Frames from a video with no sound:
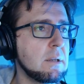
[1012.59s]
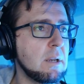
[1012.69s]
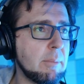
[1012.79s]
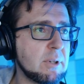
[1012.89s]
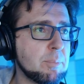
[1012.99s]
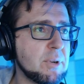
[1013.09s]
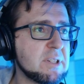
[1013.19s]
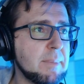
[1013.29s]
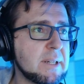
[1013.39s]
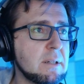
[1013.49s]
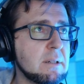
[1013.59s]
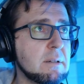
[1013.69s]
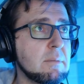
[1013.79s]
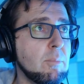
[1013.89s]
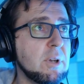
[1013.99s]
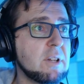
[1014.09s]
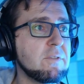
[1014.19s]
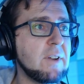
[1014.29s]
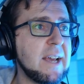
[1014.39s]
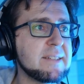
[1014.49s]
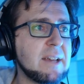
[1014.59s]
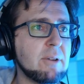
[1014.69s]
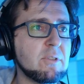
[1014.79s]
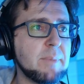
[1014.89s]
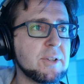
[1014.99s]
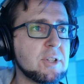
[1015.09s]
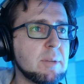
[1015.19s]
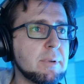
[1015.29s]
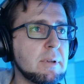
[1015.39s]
I'm going to press a button. Bullet flies out of my ship.